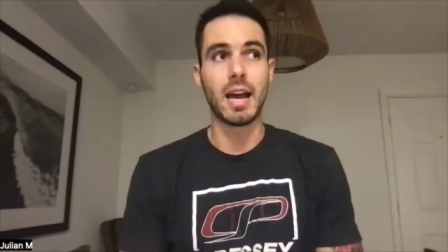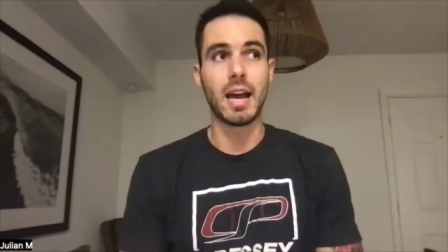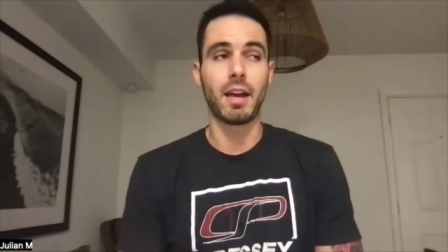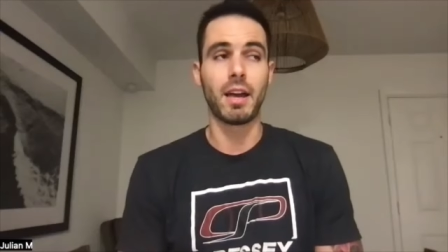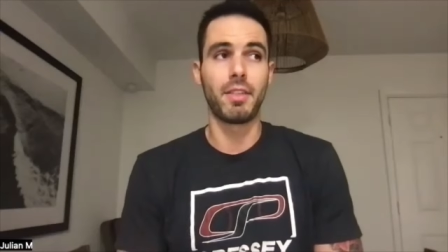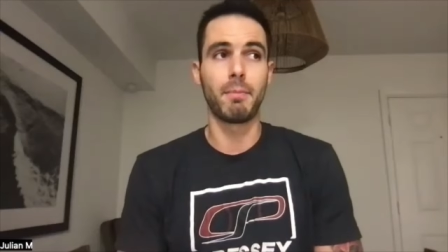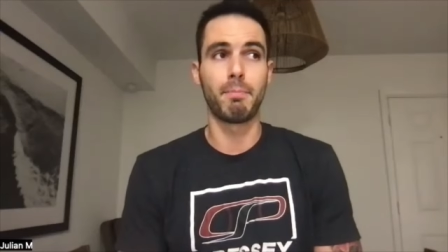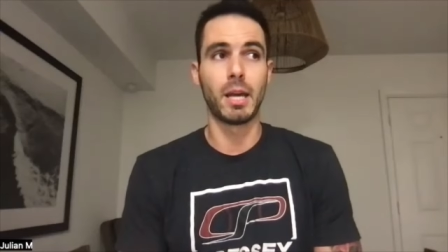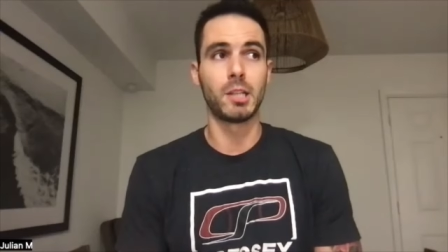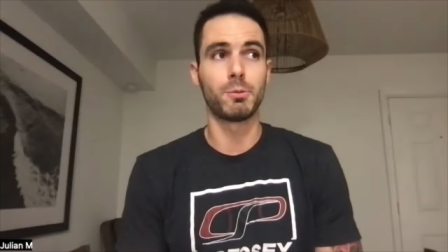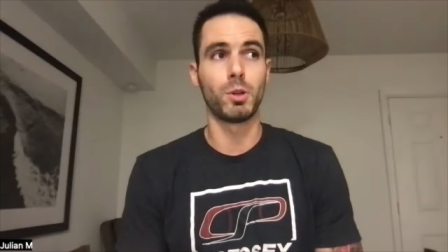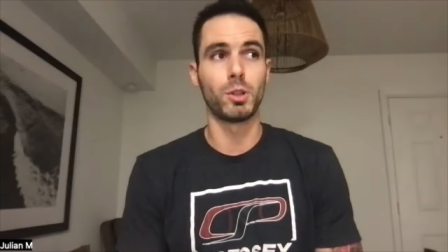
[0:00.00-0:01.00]
I, th- I, think
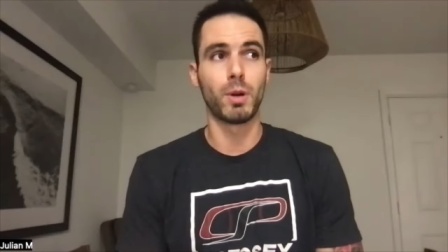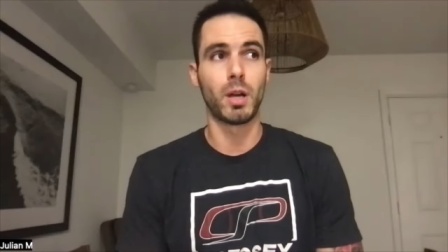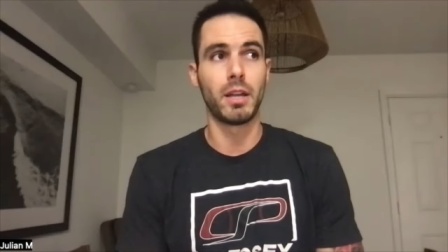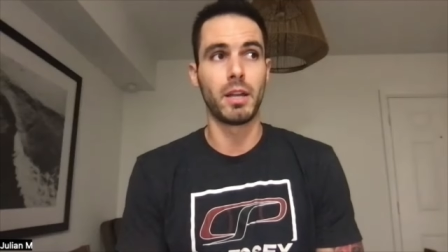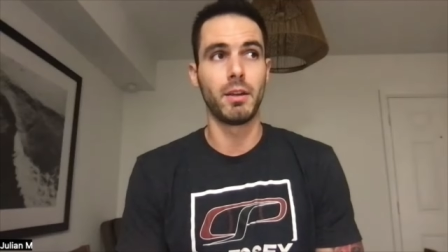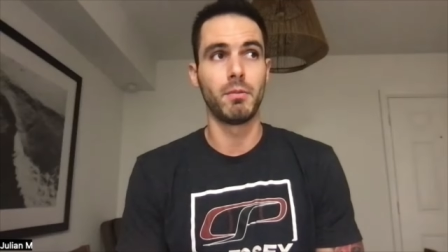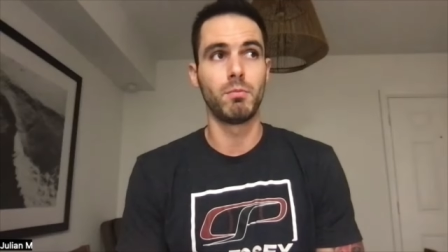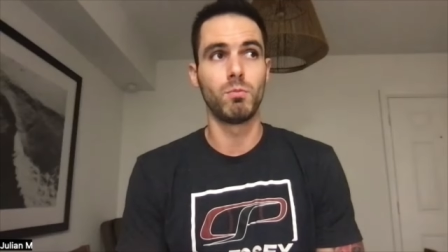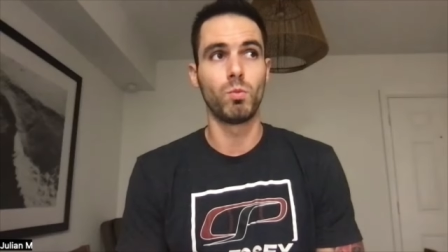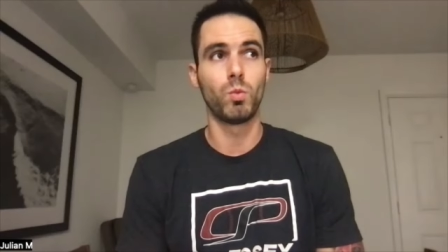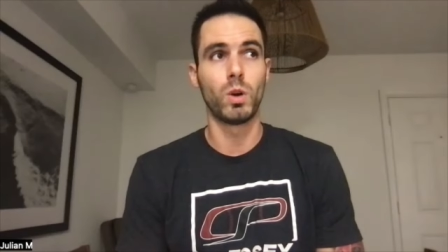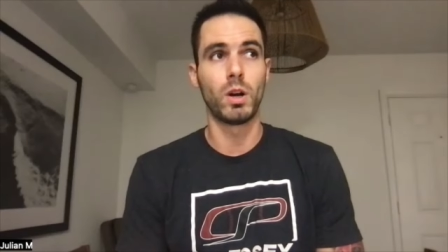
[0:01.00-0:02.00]
baseball is probably the
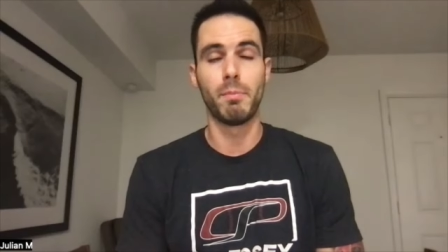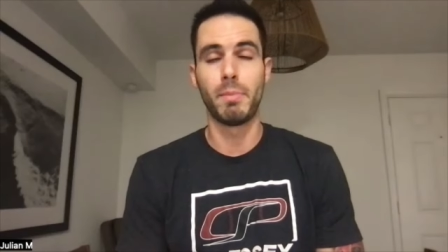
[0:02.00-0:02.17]
one of the